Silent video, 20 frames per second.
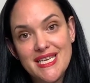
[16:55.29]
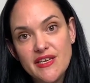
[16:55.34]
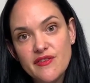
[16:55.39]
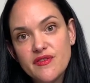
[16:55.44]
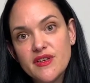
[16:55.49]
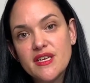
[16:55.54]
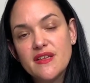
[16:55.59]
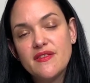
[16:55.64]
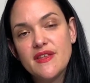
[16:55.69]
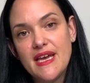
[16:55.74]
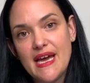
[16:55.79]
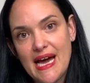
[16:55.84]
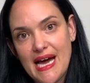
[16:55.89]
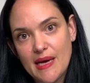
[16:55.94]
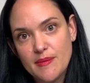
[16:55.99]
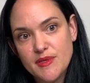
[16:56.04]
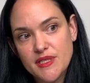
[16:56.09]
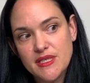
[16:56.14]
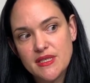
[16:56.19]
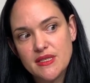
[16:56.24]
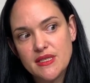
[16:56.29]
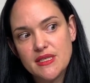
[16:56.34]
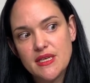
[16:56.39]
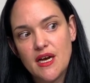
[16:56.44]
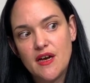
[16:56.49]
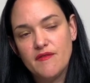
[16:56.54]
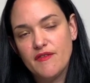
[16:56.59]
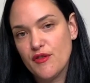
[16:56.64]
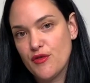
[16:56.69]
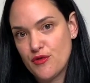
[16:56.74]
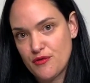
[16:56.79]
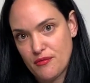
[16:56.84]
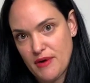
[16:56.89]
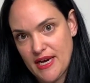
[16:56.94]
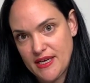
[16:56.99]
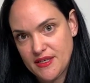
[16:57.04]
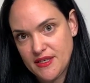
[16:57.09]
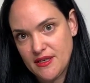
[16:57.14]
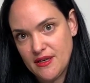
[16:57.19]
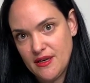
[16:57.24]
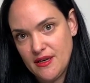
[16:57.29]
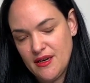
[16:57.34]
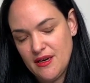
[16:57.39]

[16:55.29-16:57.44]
even in the absence of a threat,